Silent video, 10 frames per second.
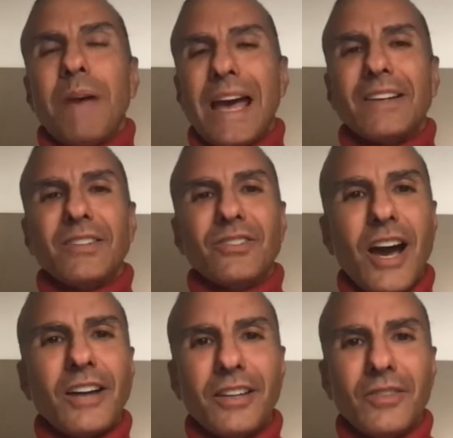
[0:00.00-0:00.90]
man is
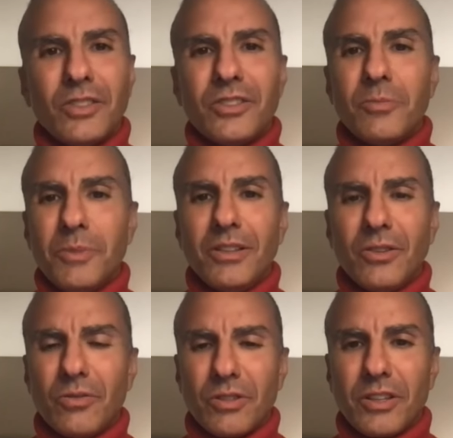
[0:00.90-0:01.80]
not given
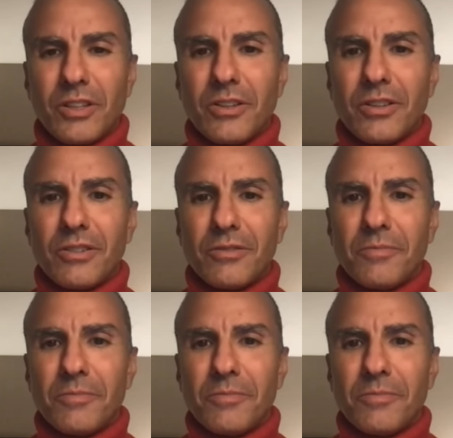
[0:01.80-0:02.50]
dominion over the earth.